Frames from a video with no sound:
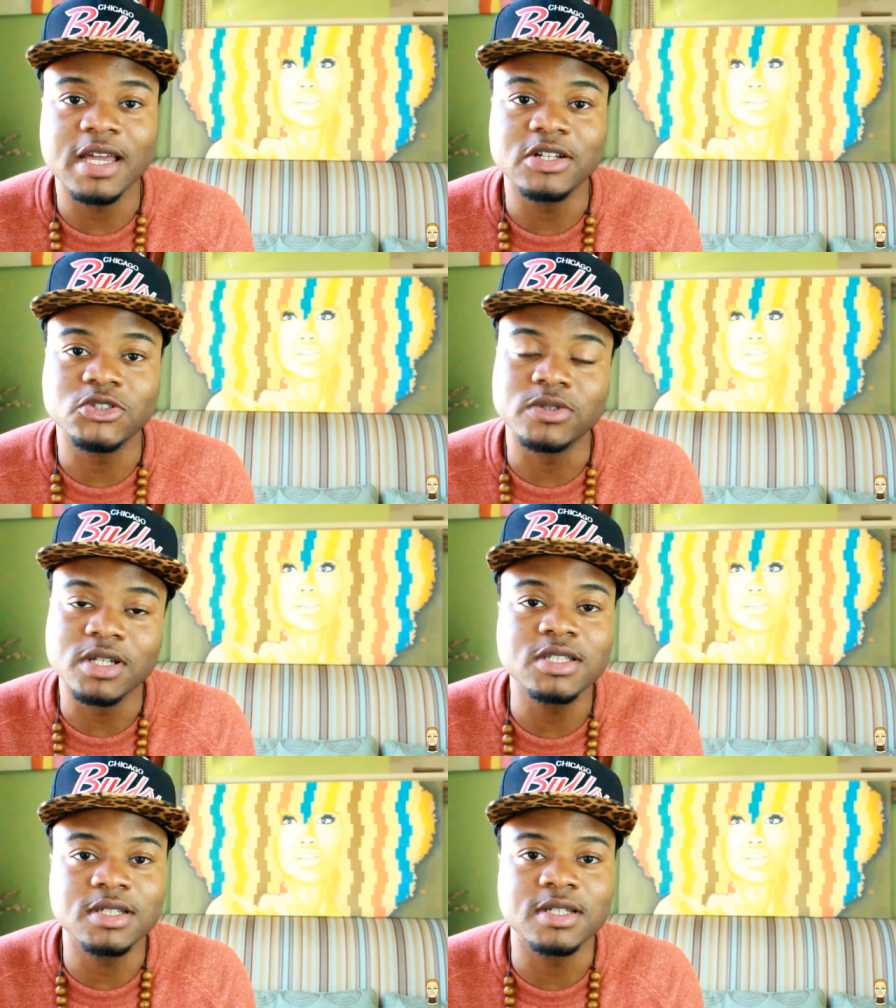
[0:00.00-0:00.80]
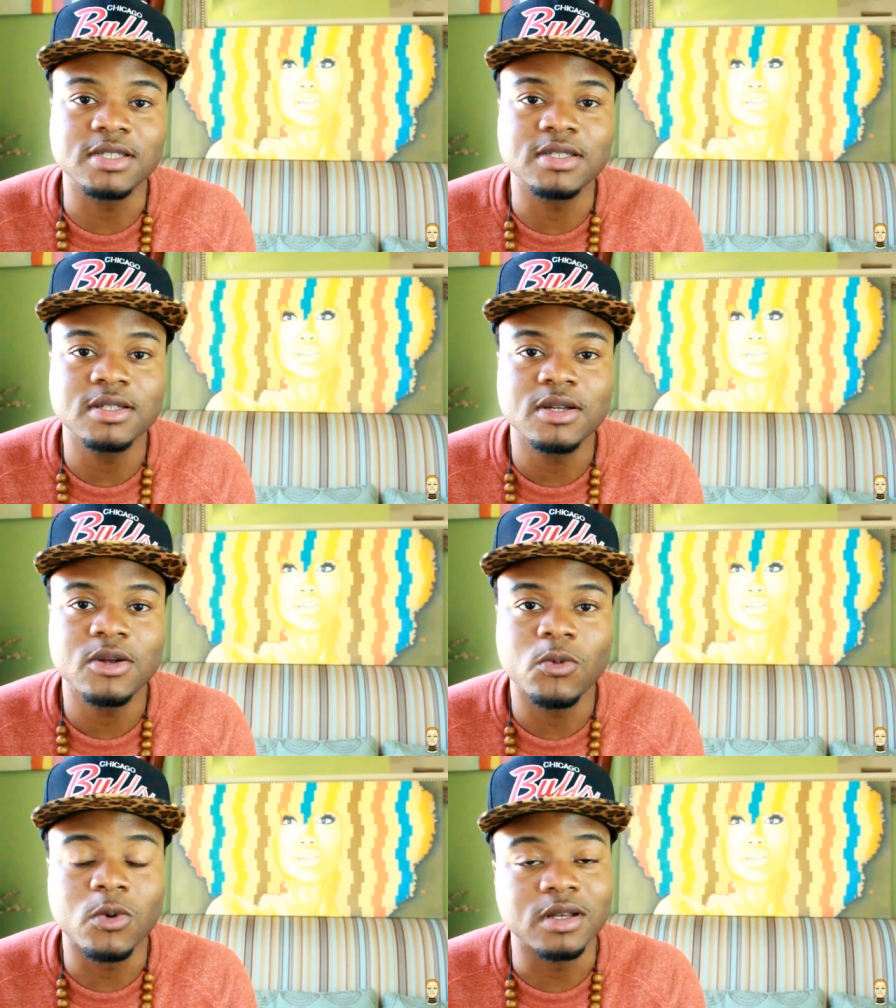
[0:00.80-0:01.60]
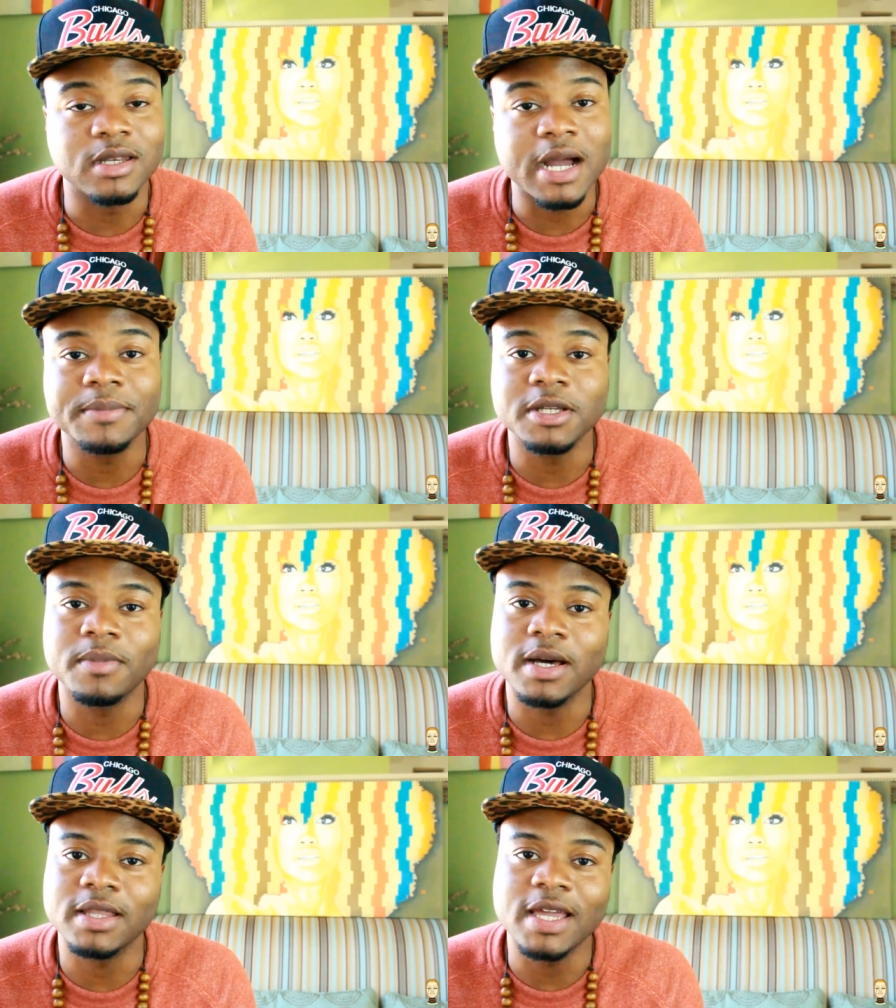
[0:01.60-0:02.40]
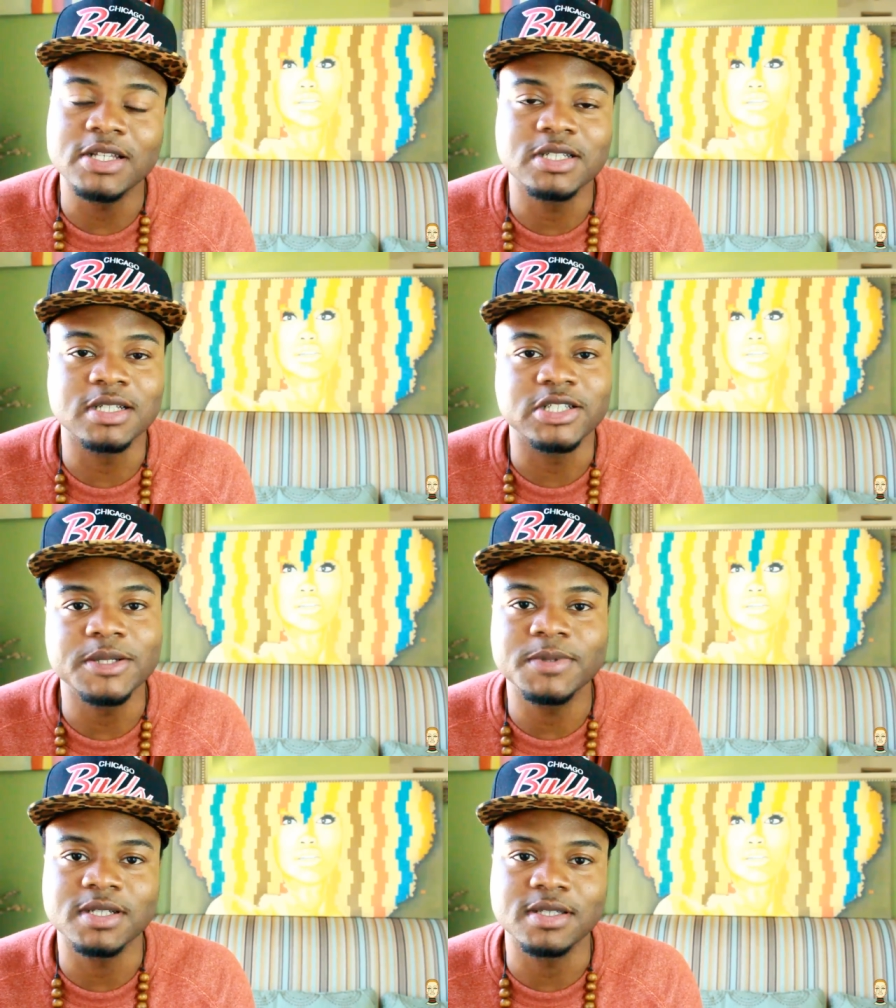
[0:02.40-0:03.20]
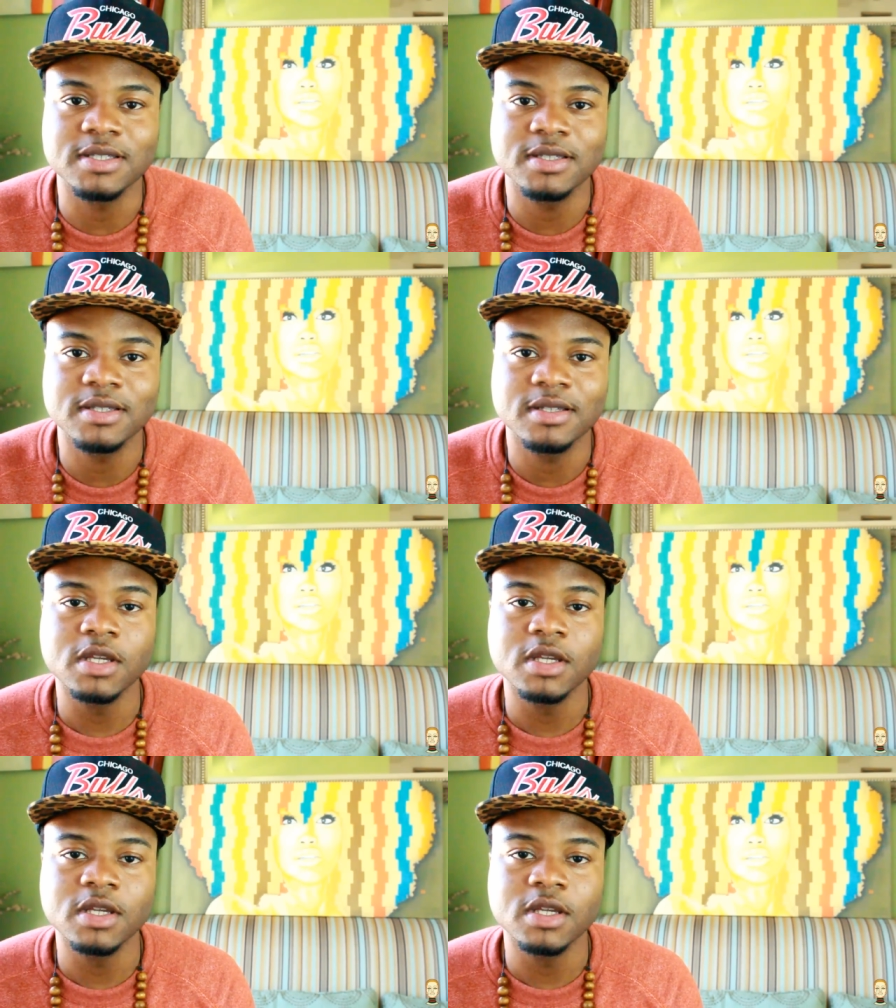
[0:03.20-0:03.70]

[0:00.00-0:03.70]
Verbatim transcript: and traditions were adopted by the ancient Egyptians.